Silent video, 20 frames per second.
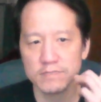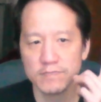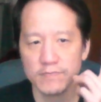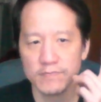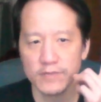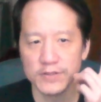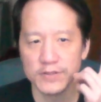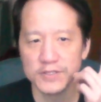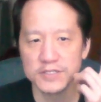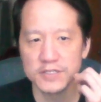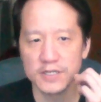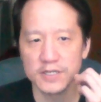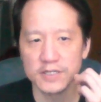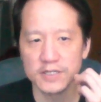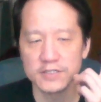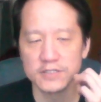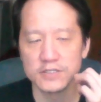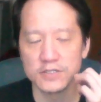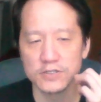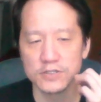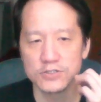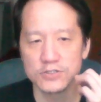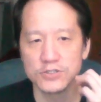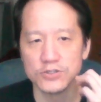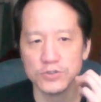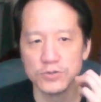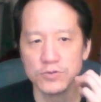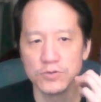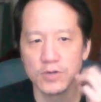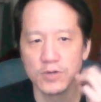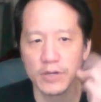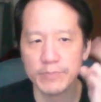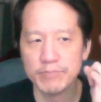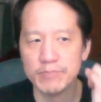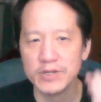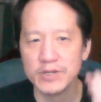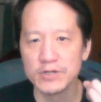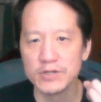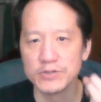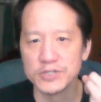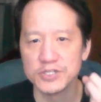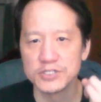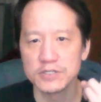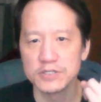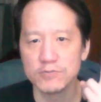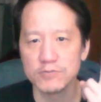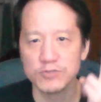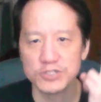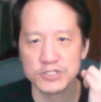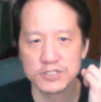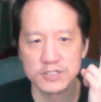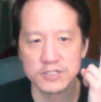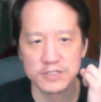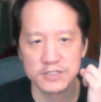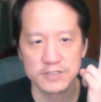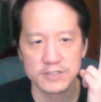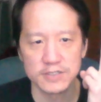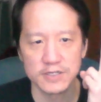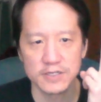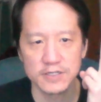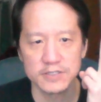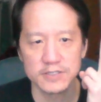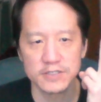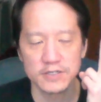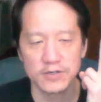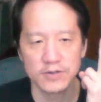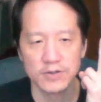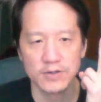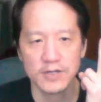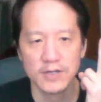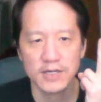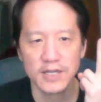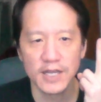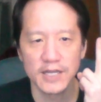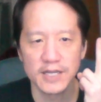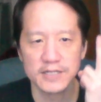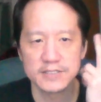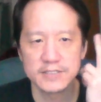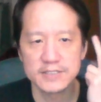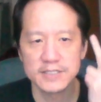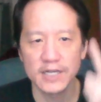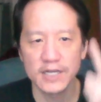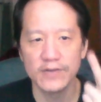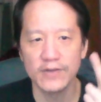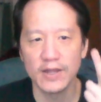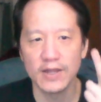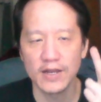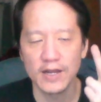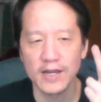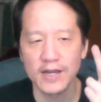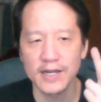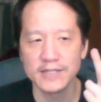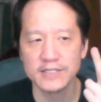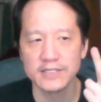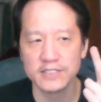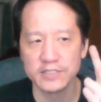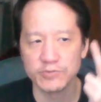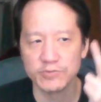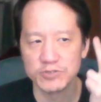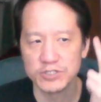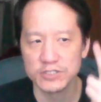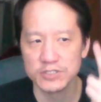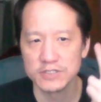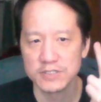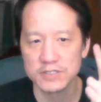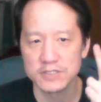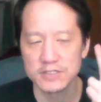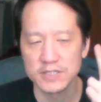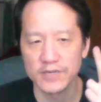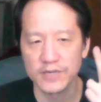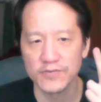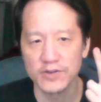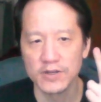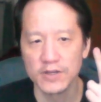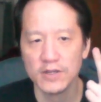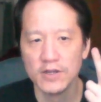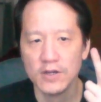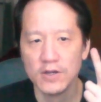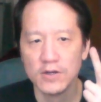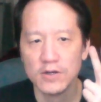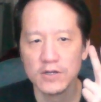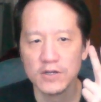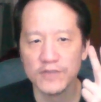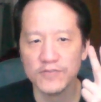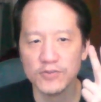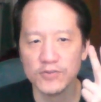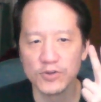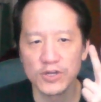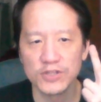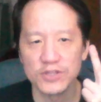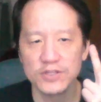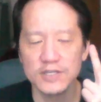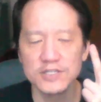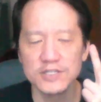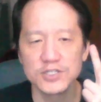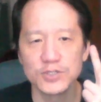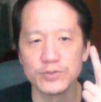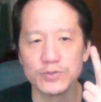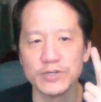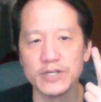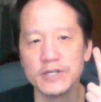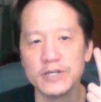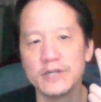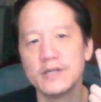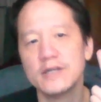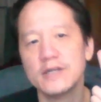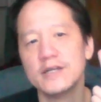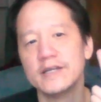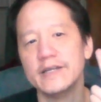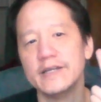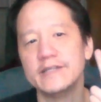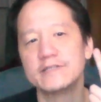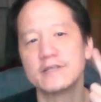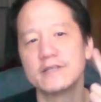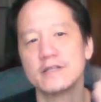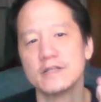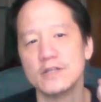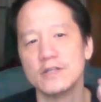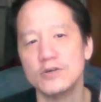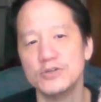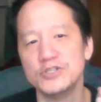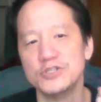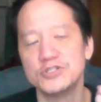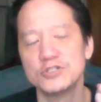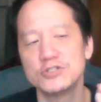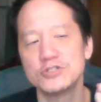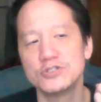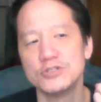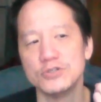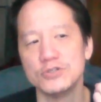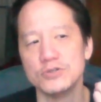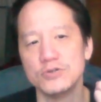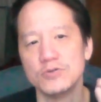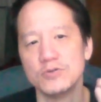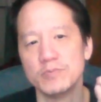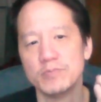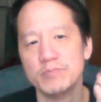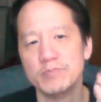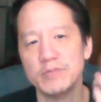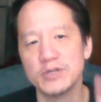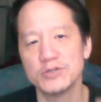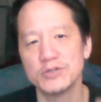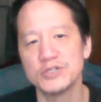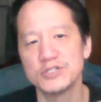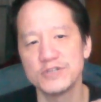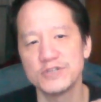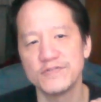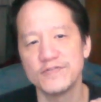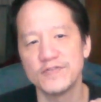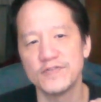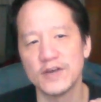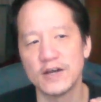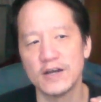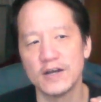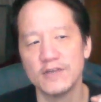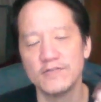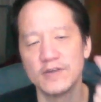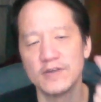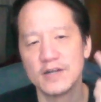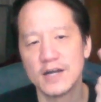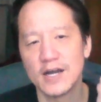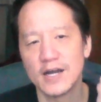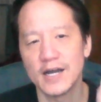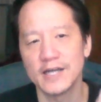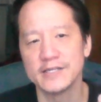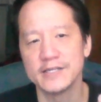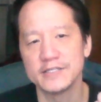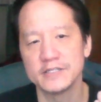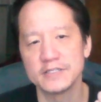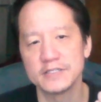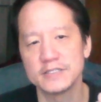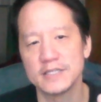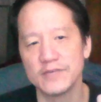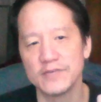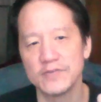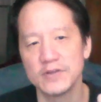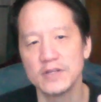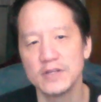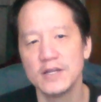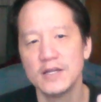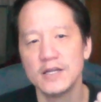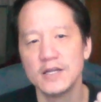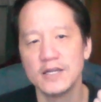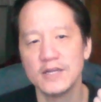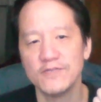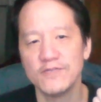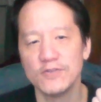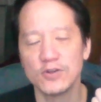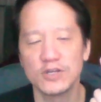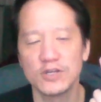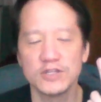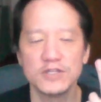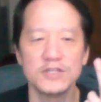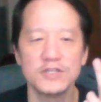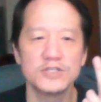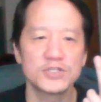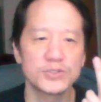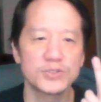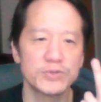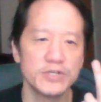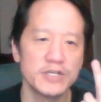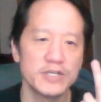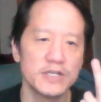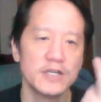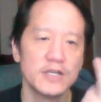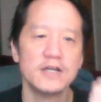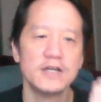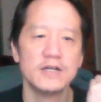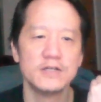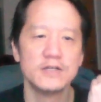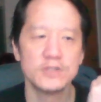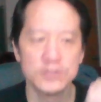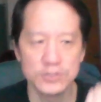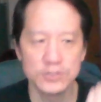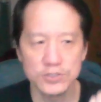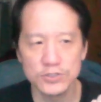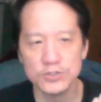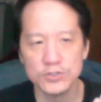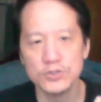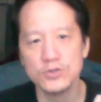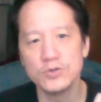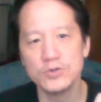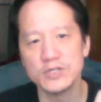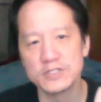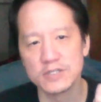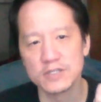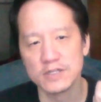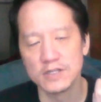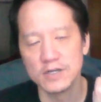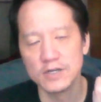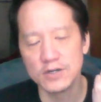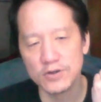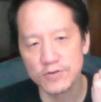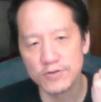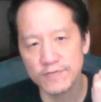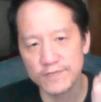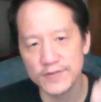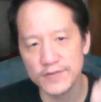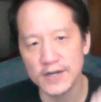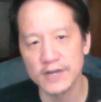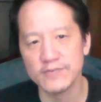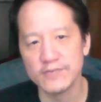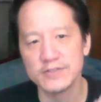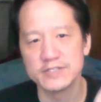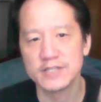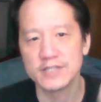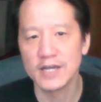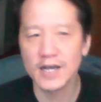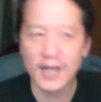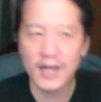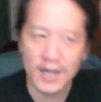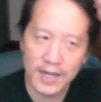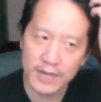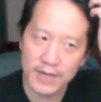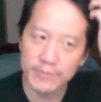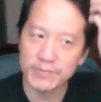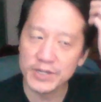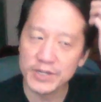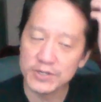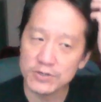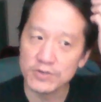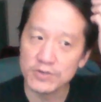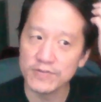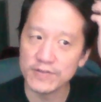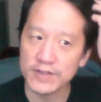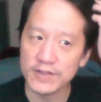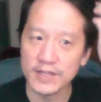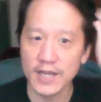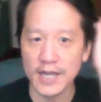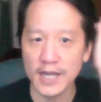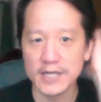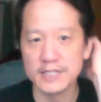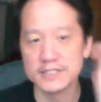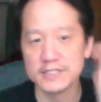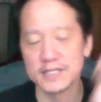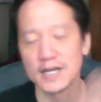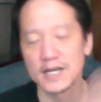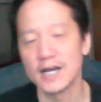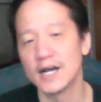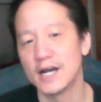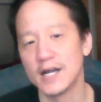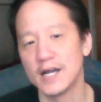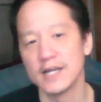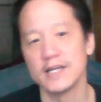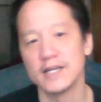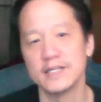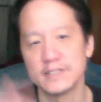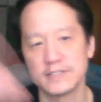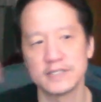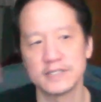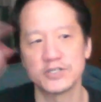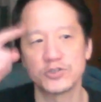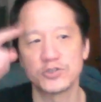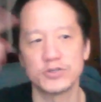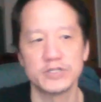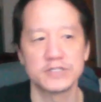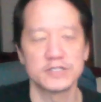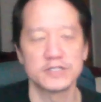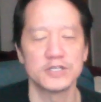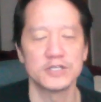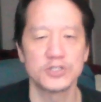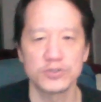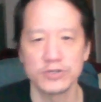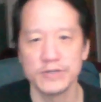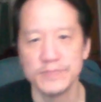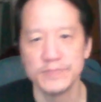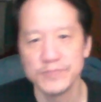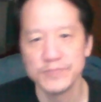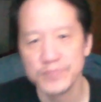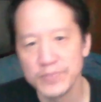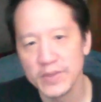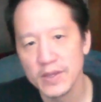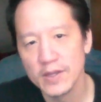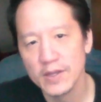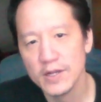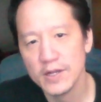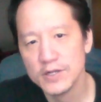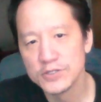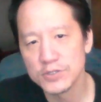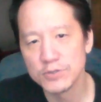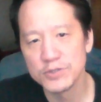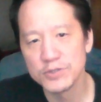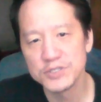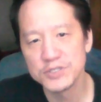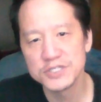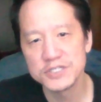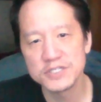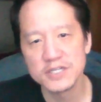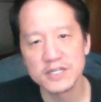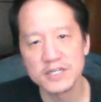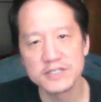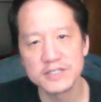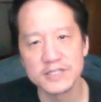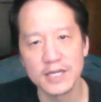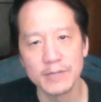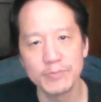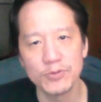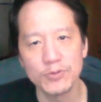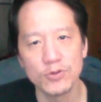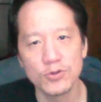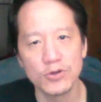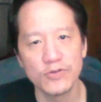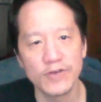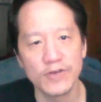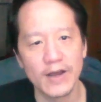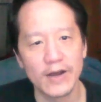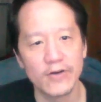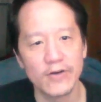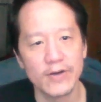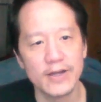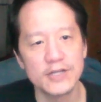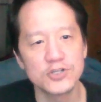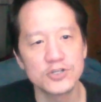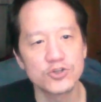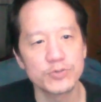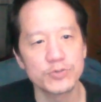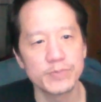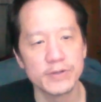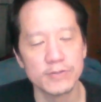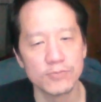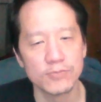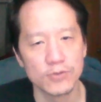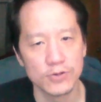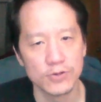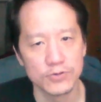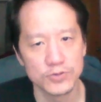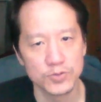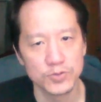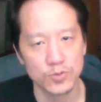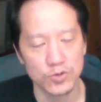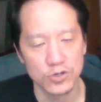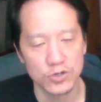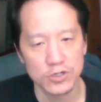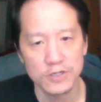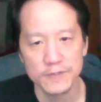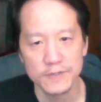In this case, it's a 2, a middle digit, which is a 6 here, and a high digit, which is a 7. If you look at these 3, it's a low digit 2, middle digit 5, high digit 7. If you look at these 3, 2 is the low, 5 is the high, middle, 9 is the high, etc., etc. So this is an example of how entropy rows work.